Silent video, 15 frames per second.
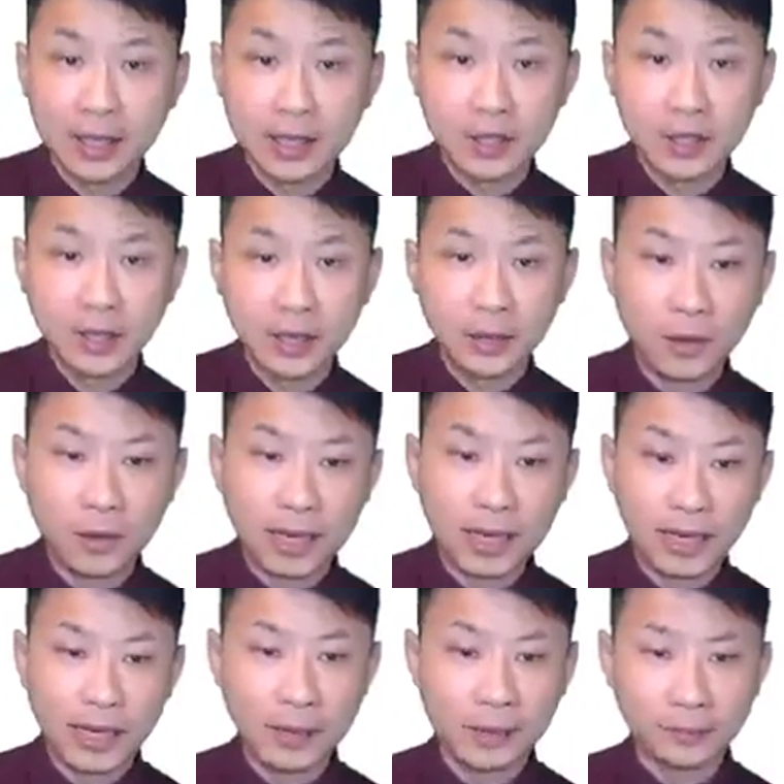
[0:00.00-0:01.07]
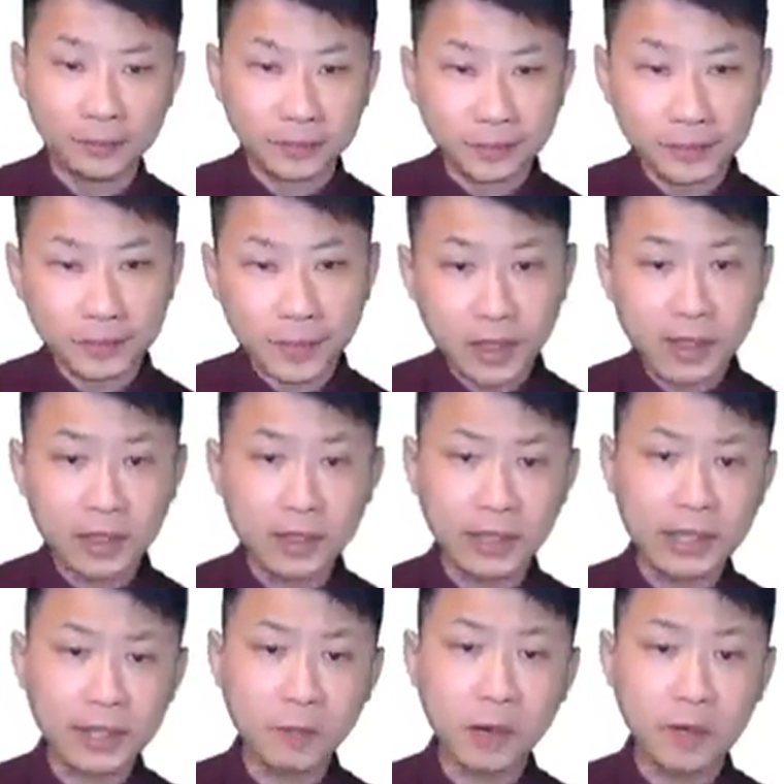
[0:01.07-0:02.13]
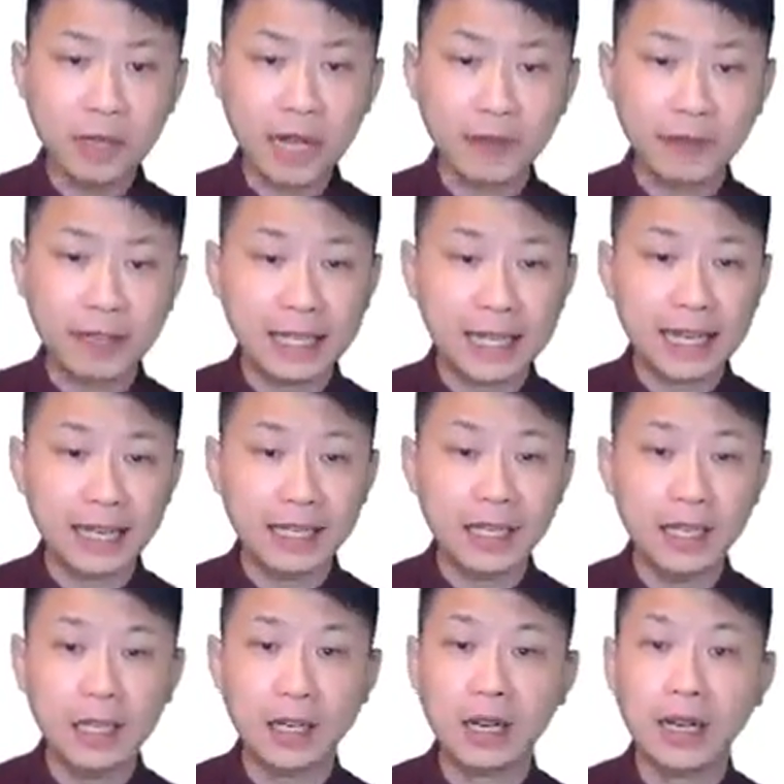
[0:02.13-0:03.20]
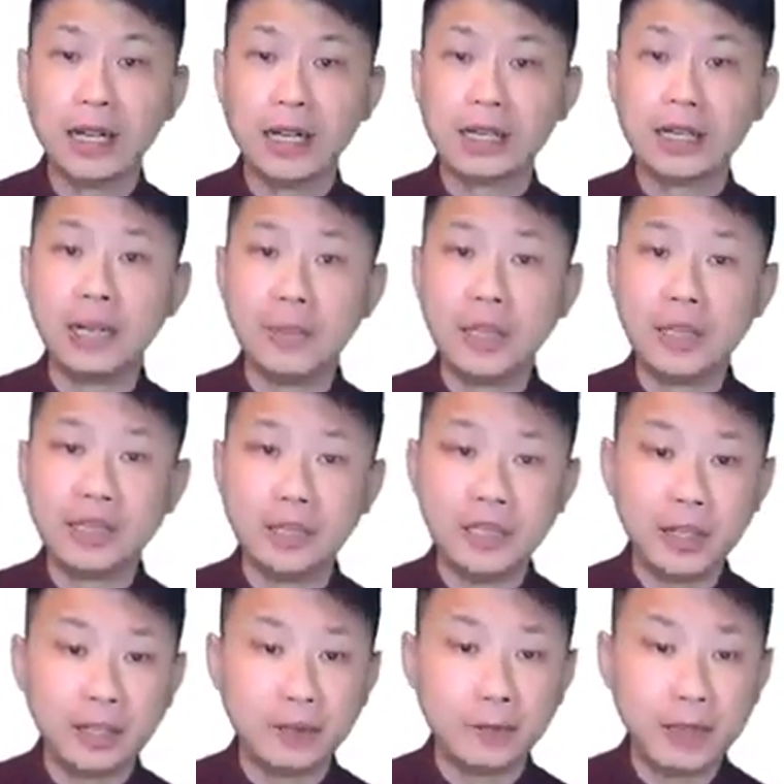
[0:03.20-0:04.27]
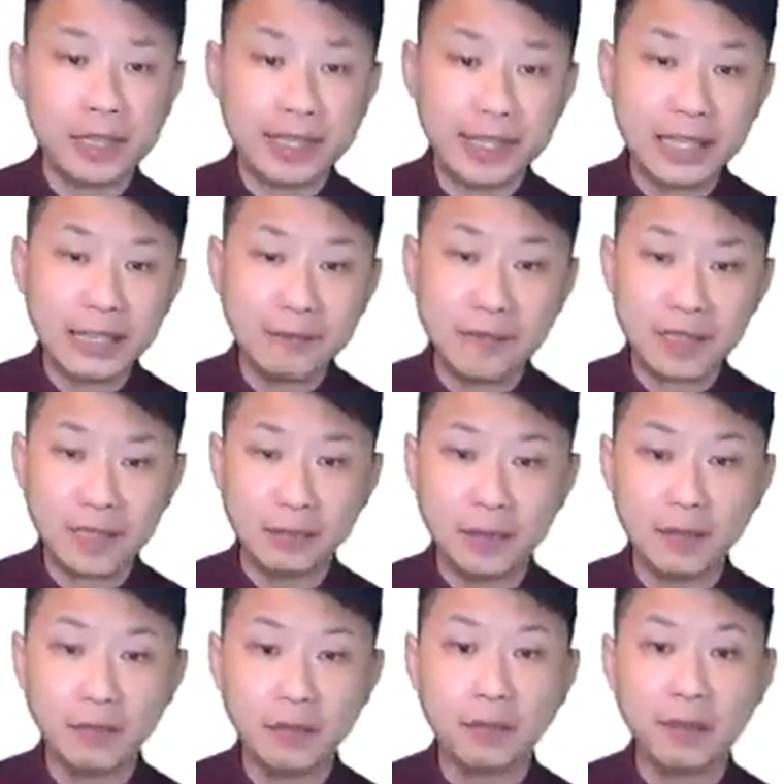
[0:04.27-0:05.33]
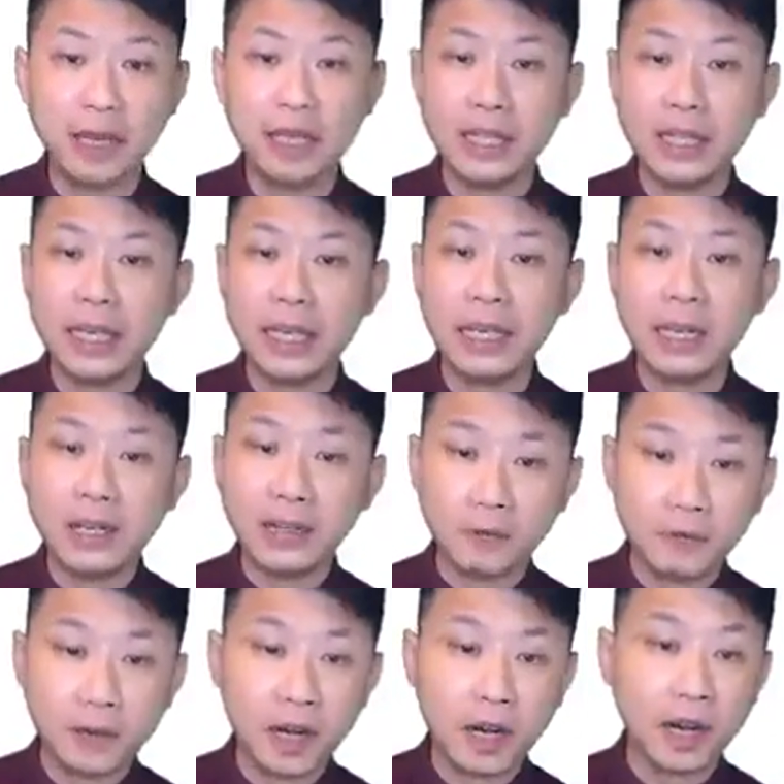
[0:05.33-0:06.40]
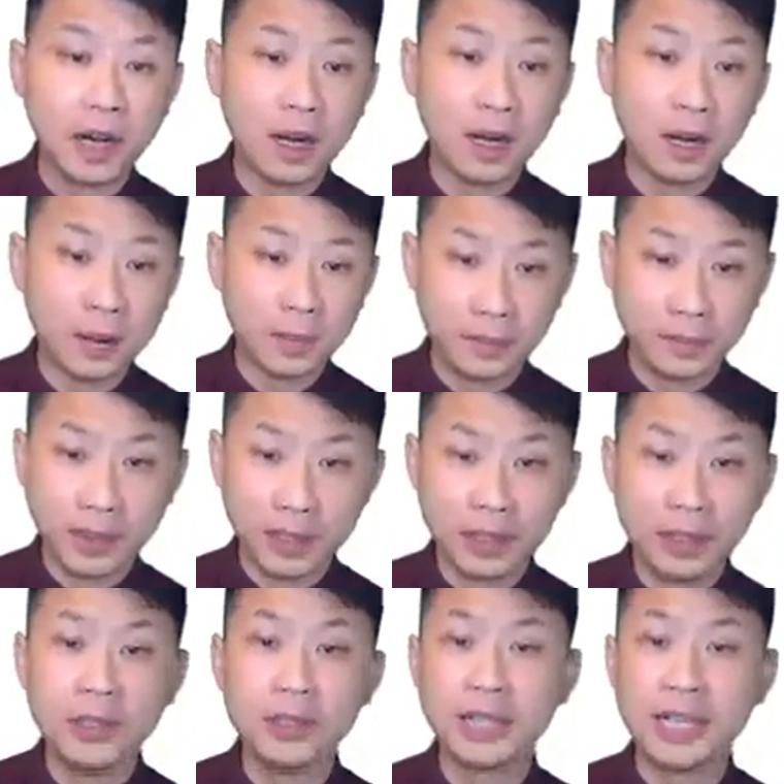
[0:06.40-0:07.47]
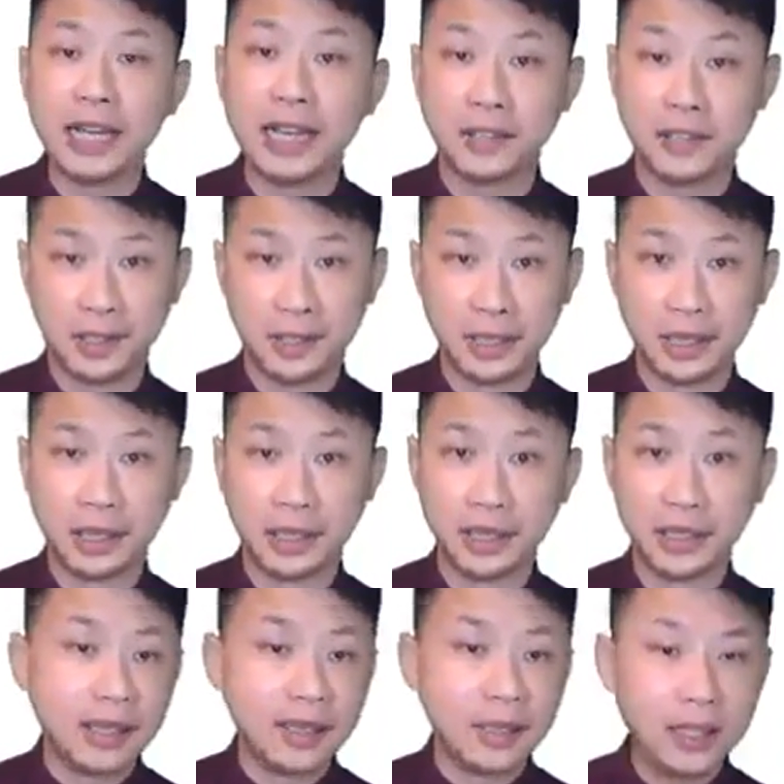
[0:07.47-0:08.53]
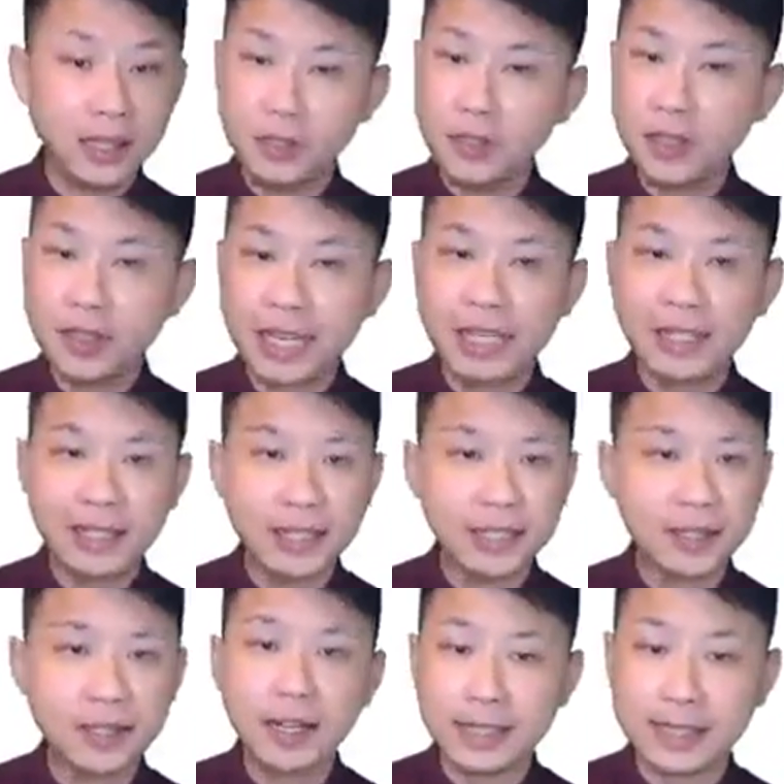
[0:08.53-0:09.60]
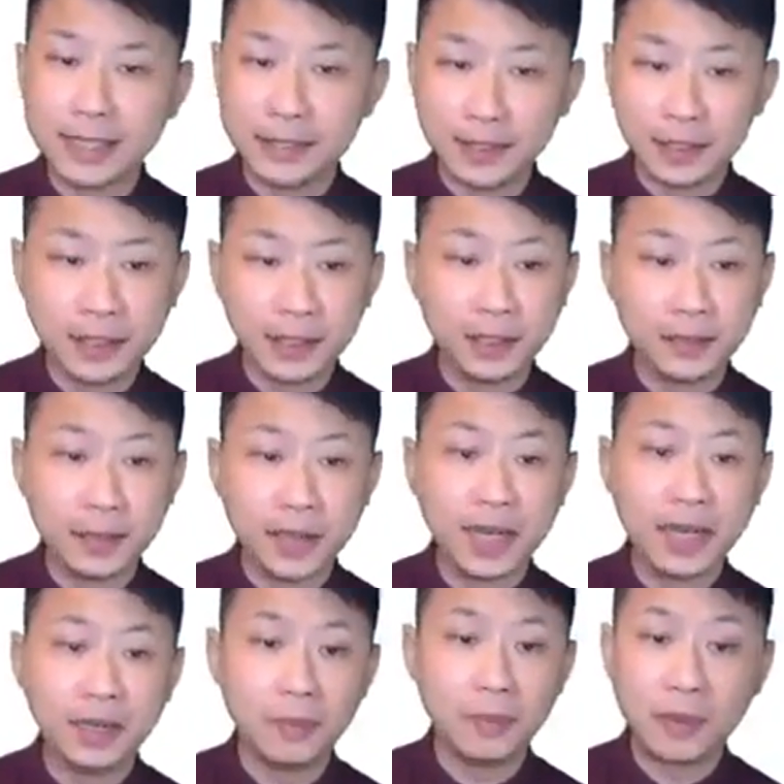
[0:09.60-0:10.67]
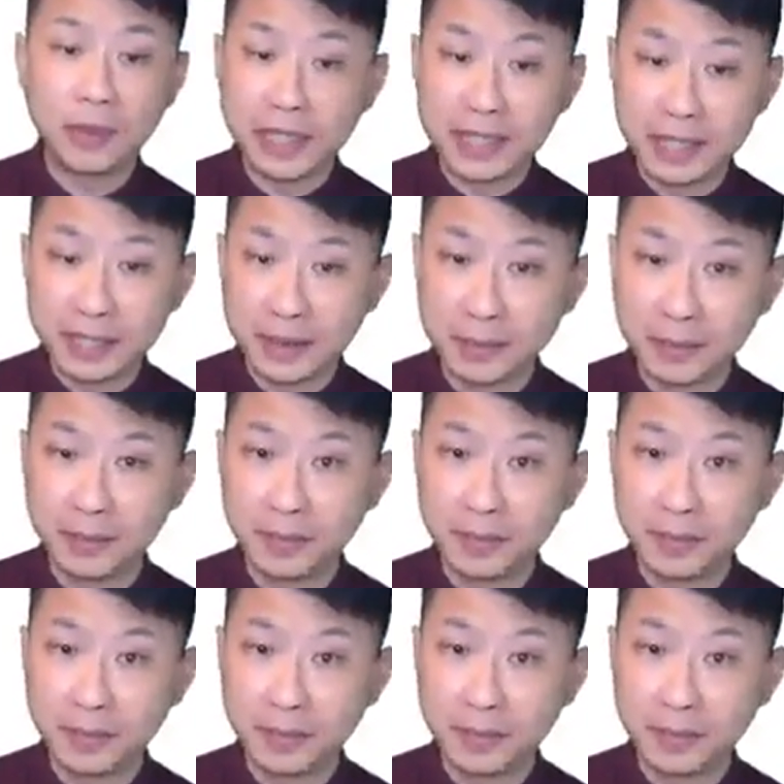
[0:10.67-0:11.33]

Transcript: So that's why we have a line here. That means you're going to receive some information from this use case. This use case is not started by the building system.